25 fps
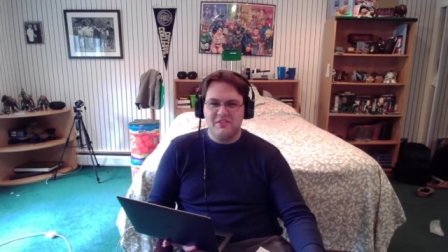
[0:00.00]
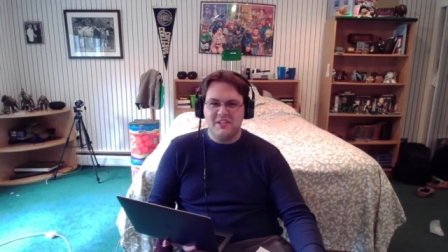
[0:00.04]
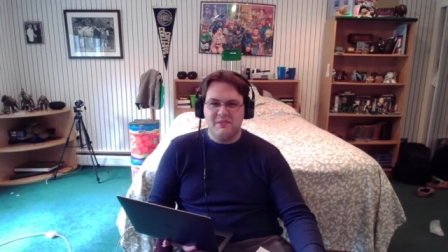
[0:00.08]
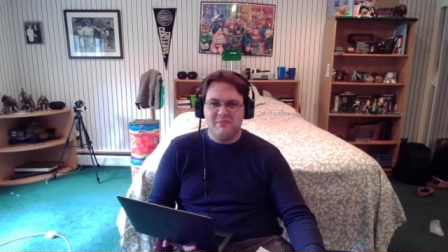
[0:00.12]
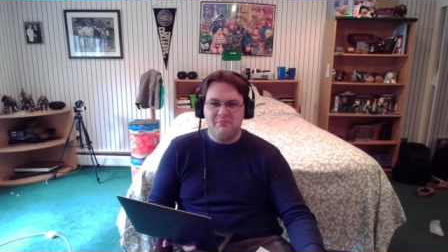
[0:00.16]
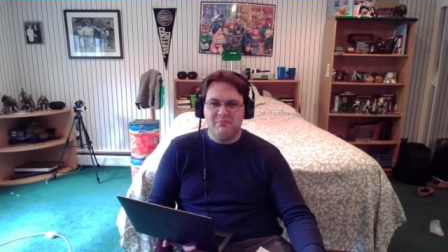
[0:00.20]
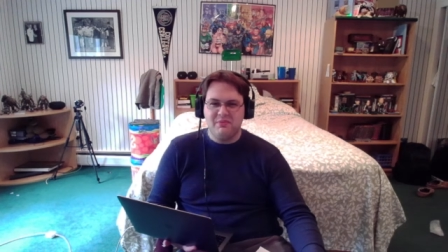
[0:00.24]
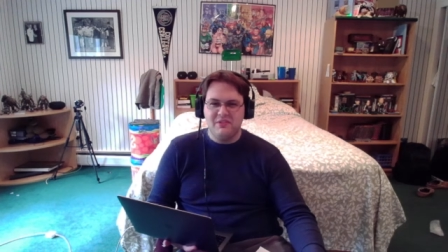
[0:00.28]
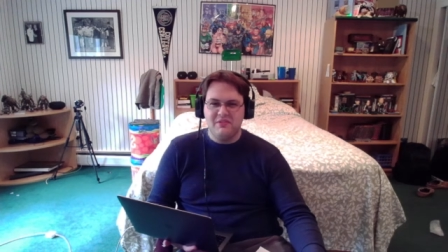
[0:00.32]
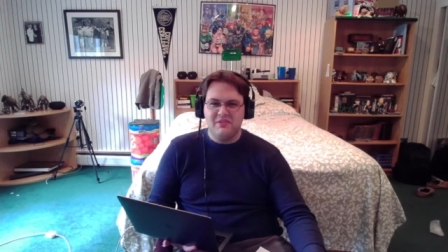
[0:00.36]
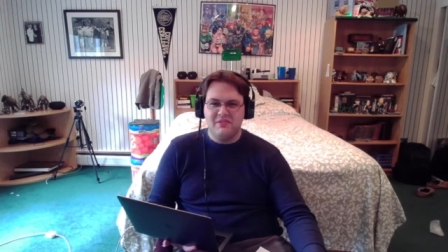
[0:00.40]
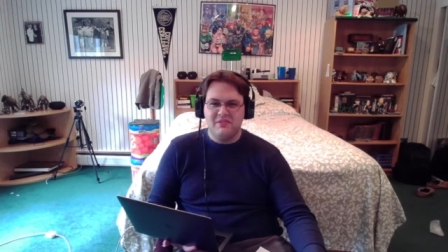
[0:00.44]
the
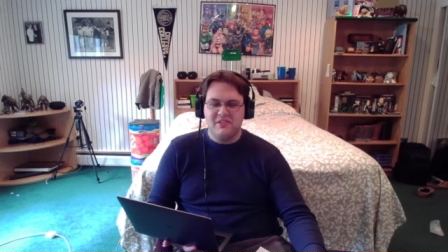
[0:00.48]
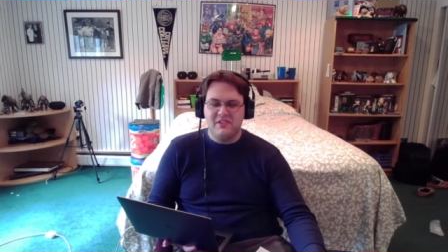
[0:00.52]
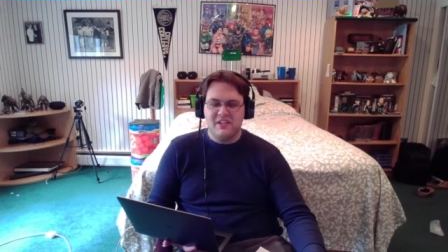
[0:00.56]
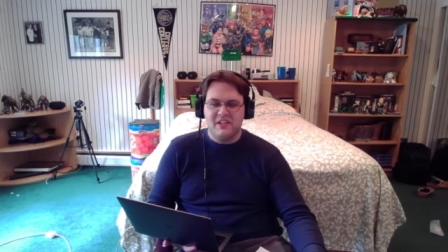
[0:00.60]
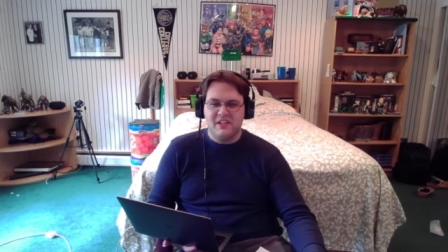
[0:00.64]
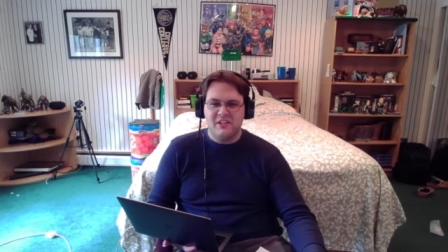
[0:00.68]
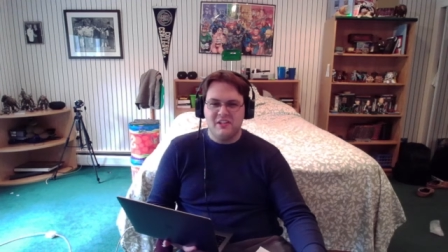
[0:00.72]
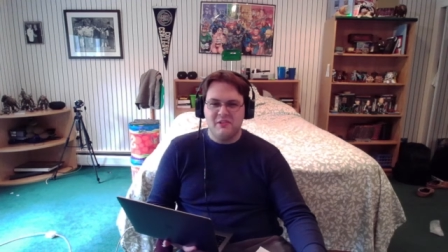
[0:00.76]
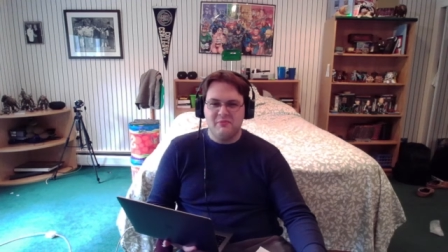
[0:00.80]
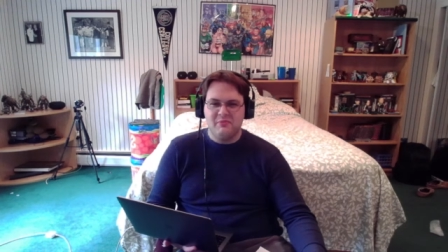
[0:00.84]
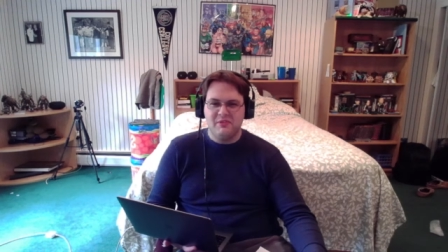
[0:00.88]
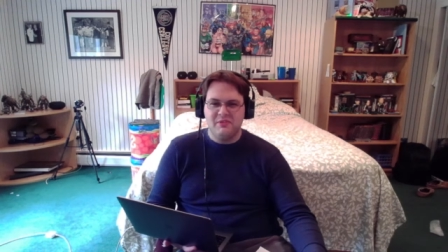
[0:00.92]
blue
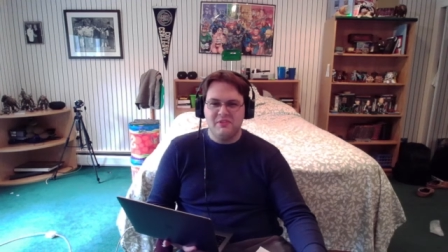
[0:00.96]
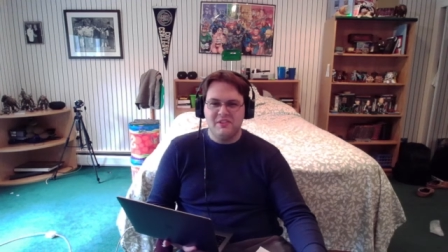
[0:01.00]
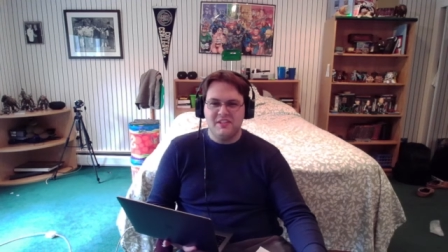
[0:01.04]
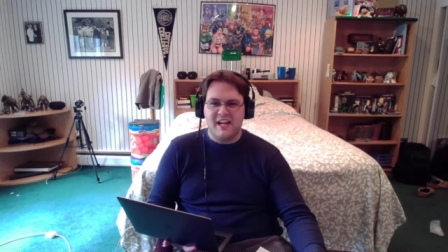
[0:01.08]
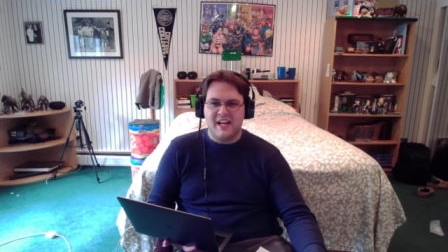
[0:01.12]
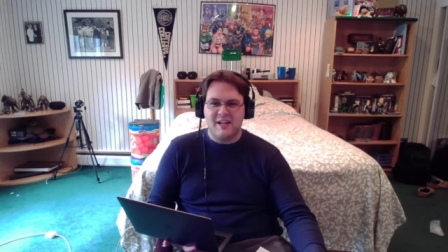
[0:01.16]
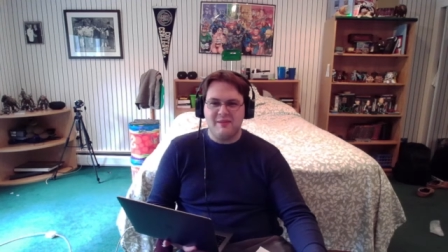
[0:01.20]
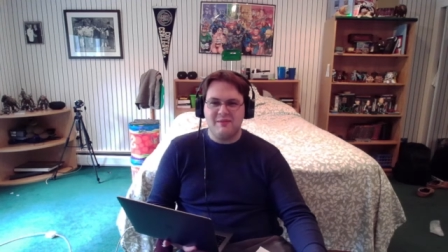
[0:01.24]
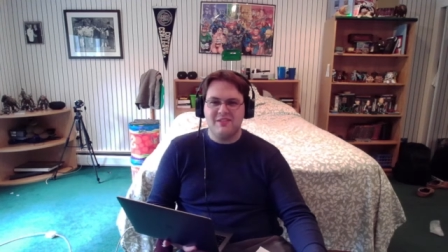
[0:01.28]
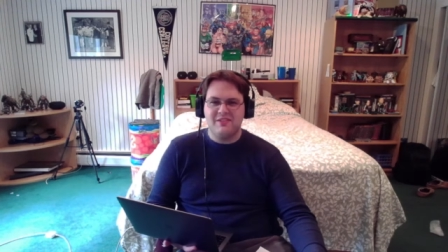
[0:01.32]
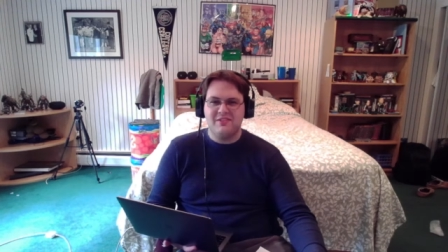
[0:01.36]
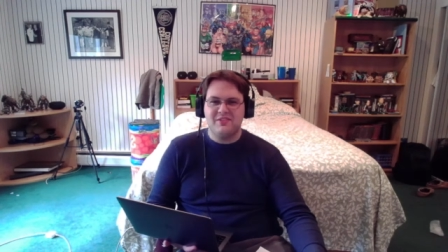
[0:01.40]

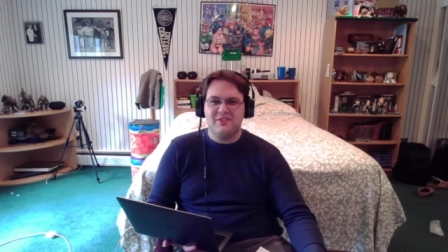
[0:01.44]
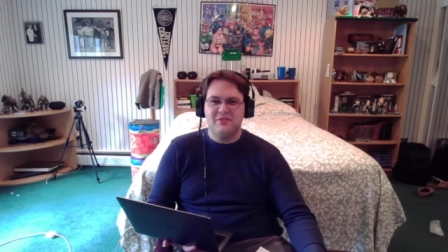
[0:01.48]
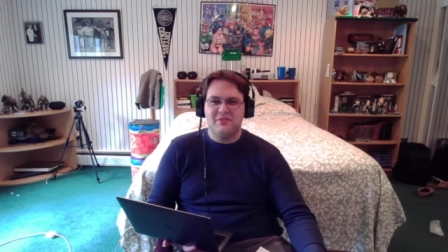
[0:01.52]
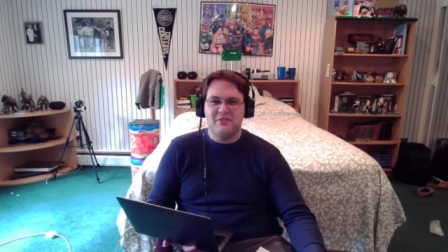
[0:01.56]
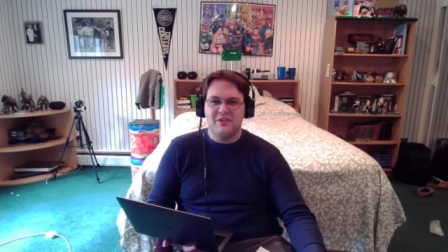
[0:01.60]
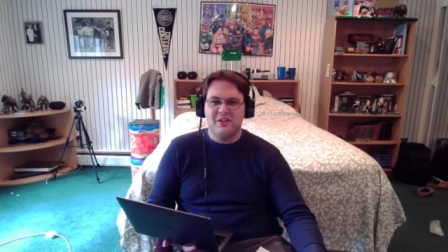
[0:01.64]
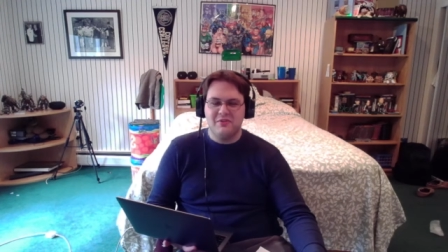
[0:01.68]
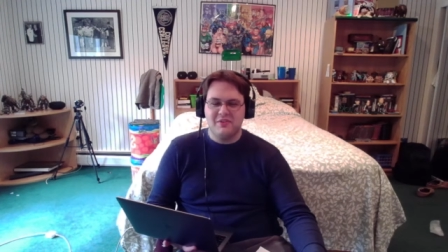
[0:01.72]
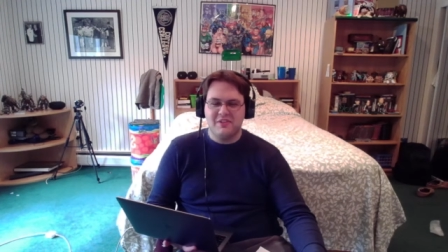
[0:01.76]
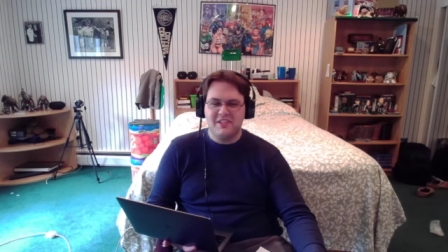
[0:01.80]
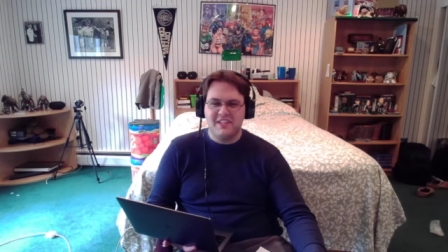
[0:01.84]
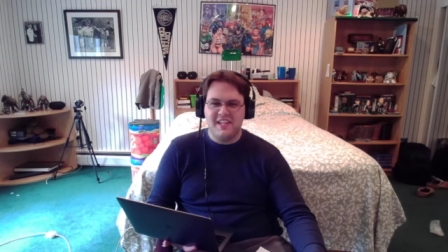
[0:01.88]
diamonds through
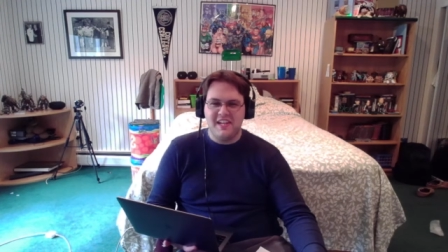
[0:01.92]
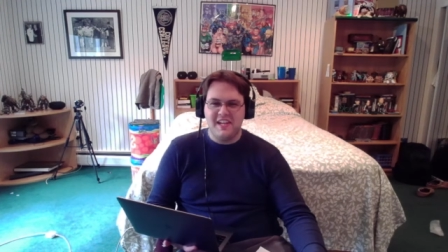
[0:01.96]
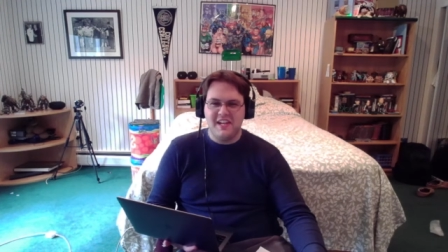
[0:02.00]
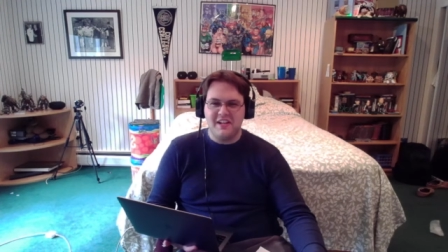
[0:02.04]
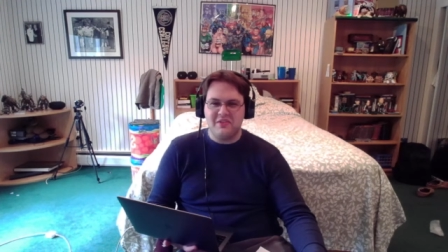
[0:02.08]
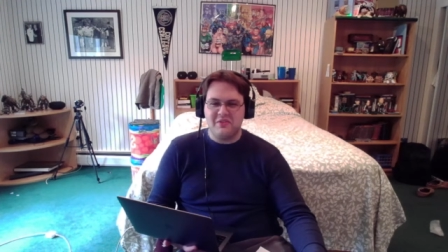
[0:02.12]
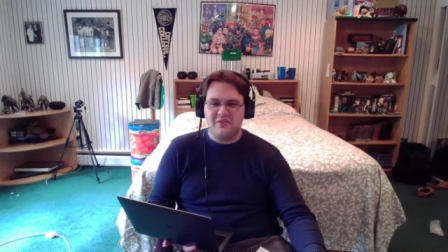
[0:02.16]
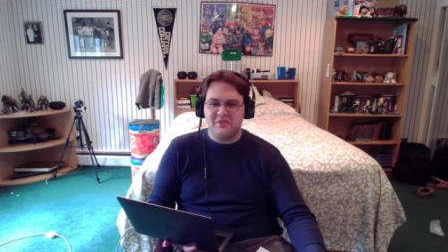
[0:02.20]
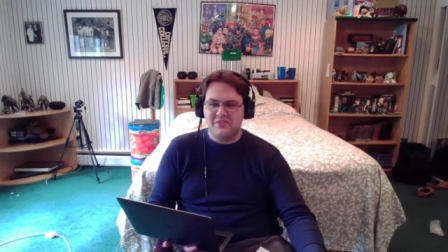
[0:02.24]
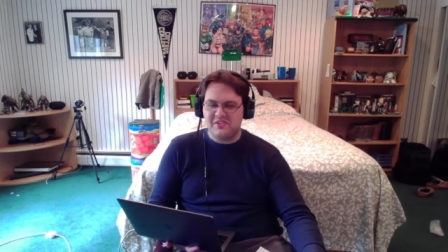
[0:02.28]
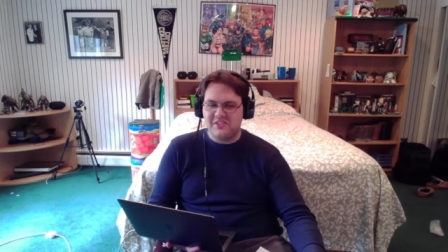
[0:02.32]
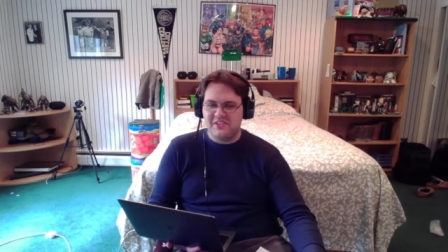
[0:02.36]
her
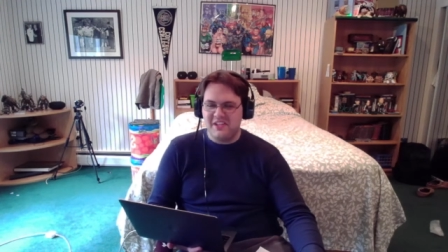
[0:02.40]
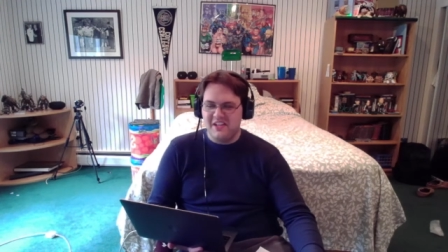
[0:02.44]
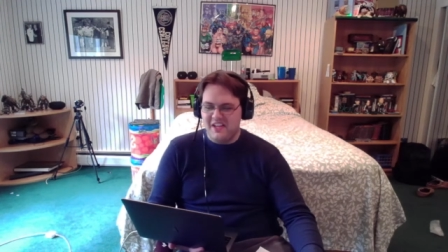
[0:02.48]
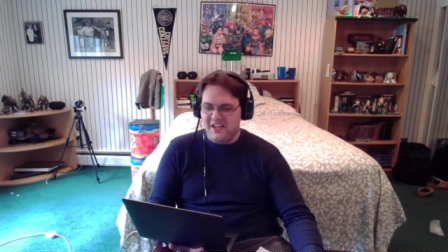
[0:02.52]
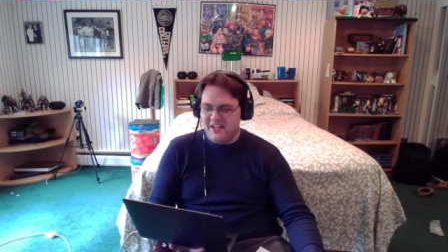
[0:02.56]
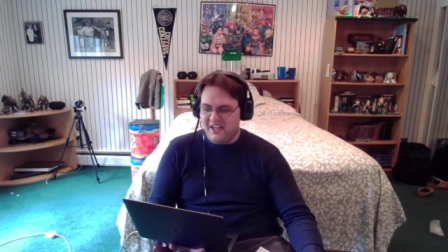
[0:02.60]
tears.